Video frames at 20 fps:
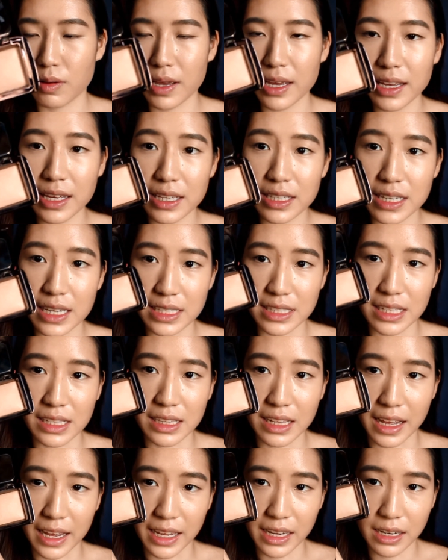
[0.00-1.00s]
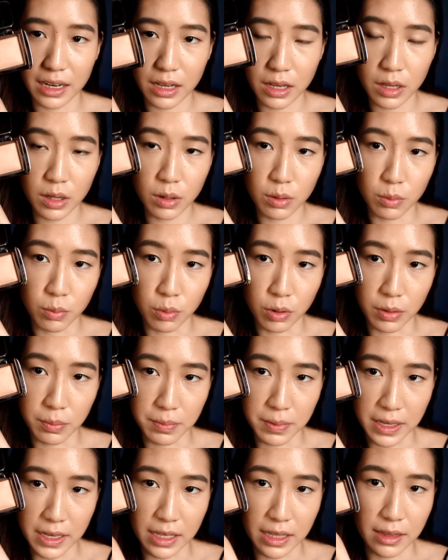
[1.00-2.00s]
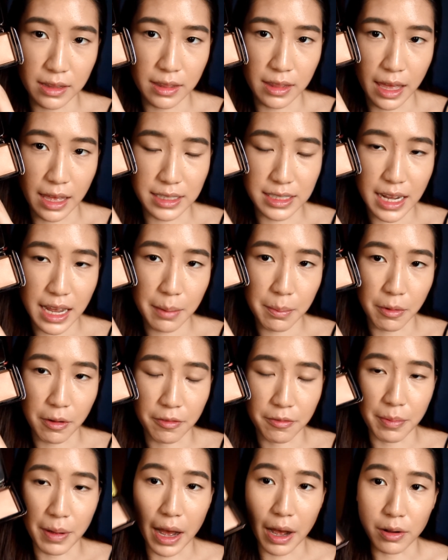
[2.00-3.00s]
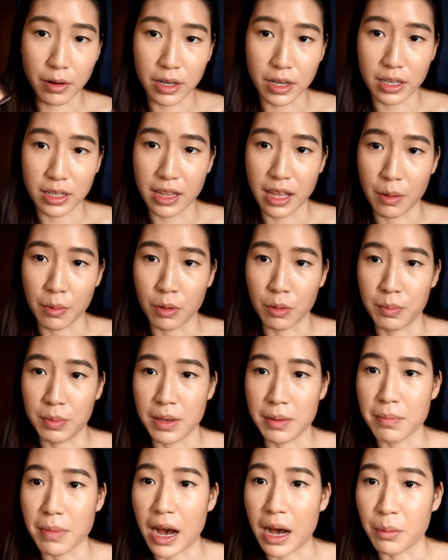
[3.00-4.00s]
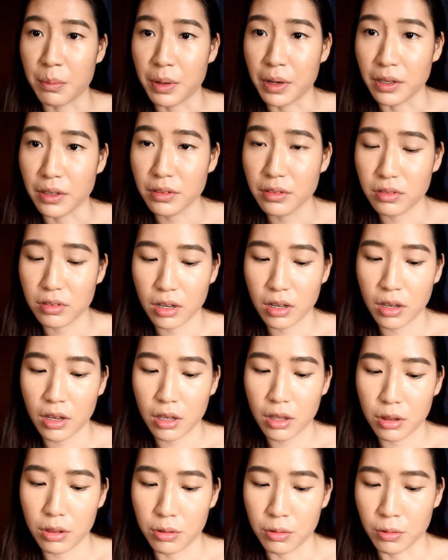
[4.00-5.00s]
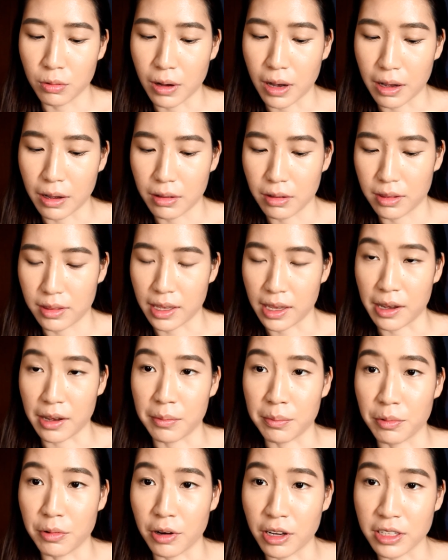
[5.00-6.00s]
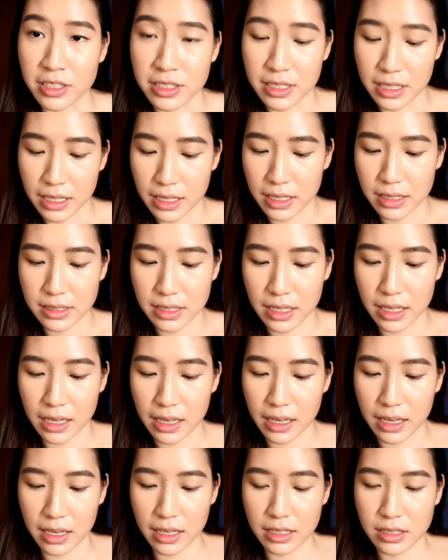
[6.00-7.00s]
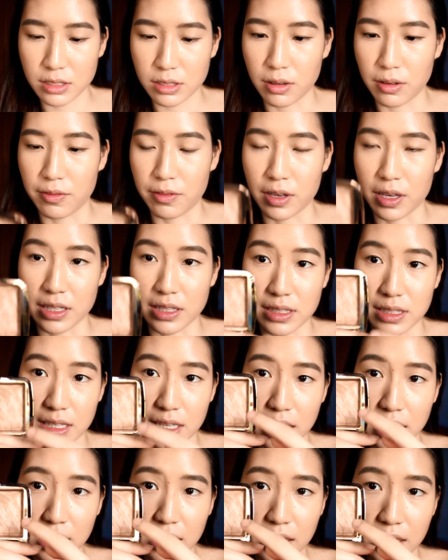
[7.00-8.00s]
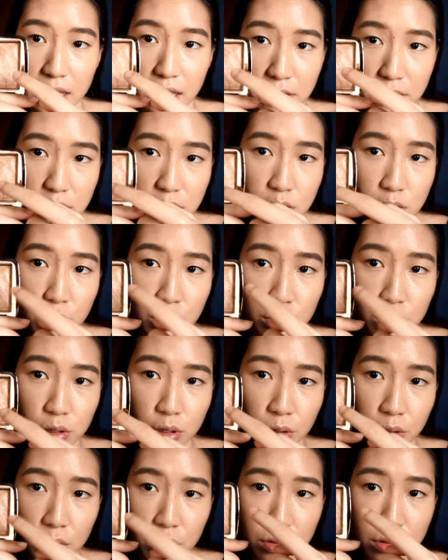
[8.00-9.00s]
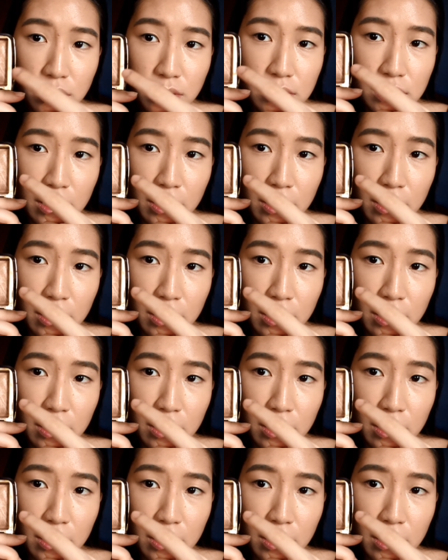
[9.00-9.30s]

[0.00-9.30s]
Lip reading: incandescent light would be that type of powder that will be marbled throughout their bronzers. So if you can see, there's two tones.